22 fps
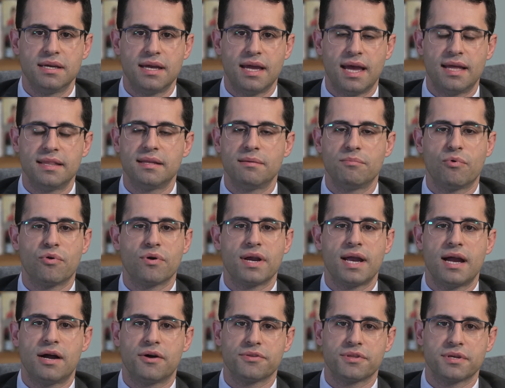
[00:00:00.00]
and the more
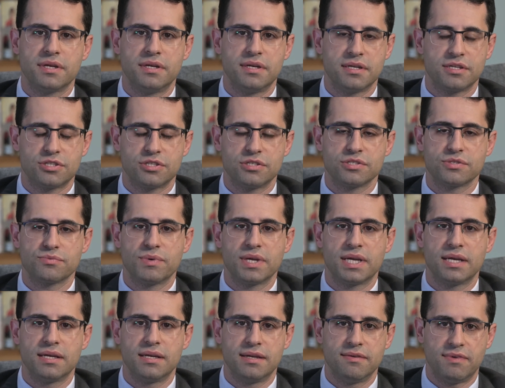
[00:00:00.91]
health conditions we
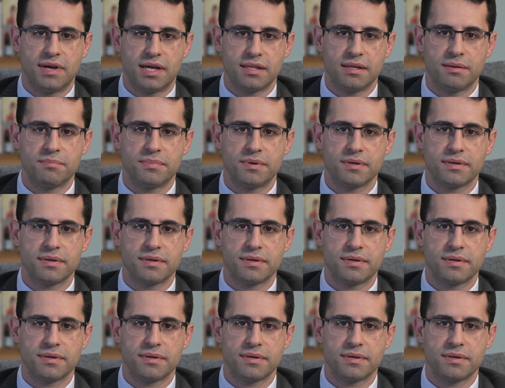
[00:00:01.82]
can develop.